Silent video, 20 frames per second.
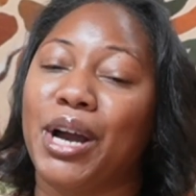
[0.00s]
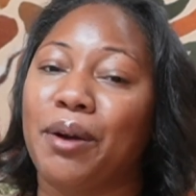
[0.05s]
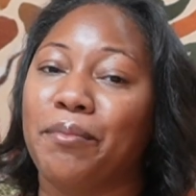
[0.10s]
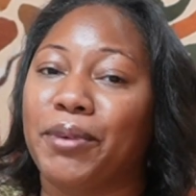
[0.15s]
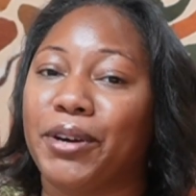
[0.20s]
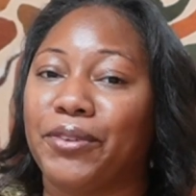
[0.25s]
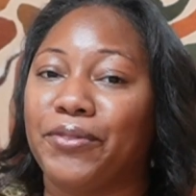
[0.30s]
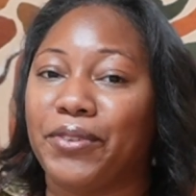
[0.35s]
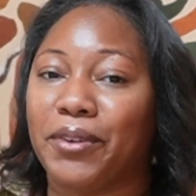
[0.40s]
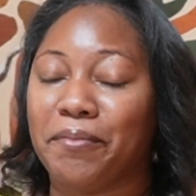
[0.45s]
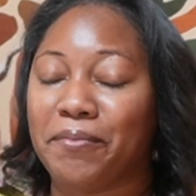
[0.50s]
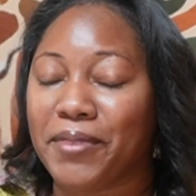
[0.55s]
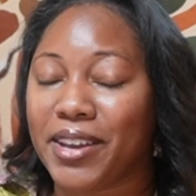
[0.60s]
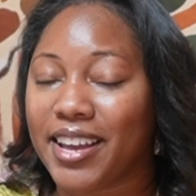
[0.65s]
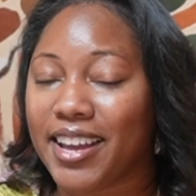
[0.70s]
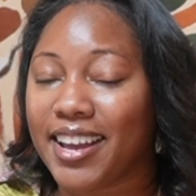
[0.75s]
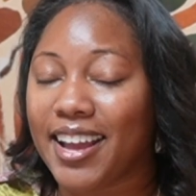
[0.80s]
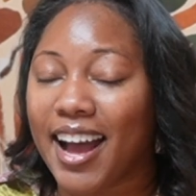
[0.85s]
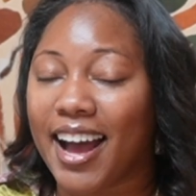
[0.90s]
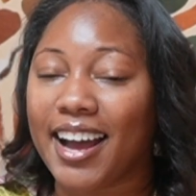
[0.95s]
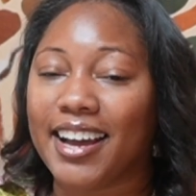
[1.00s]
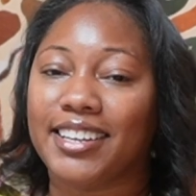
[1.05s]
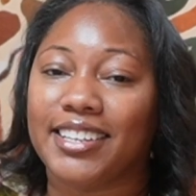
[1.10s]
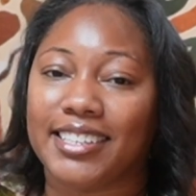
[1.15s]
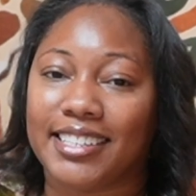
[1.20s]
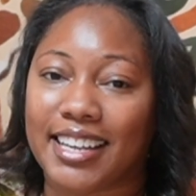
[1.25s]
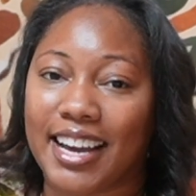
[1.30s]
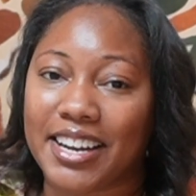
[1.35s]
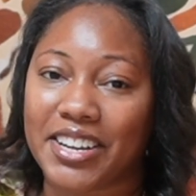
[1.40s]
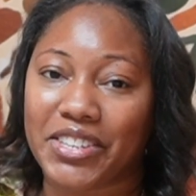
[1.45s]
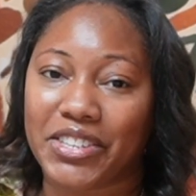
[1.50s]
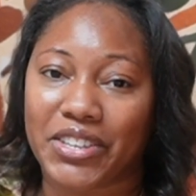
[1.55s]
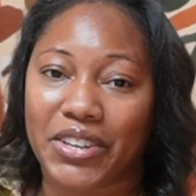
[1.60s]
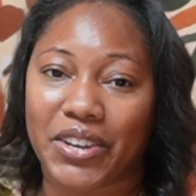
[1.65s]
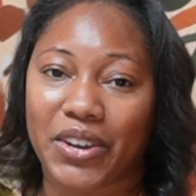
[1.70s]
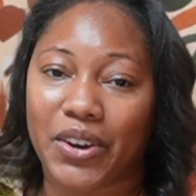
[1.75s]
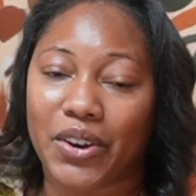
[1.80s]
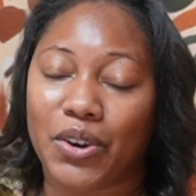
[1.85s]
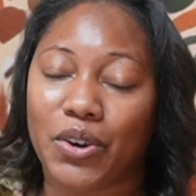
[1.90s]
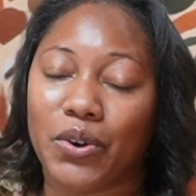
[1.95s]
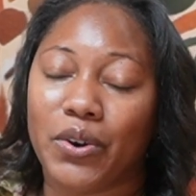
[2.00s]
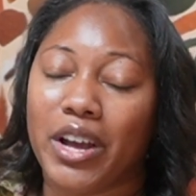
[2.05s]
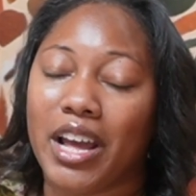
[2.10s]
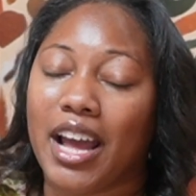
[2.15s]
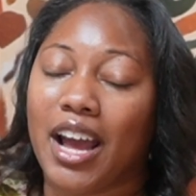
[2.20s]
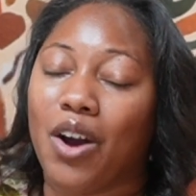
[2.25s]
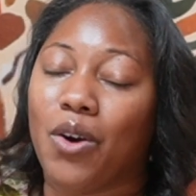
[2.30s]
But for me, I decided to go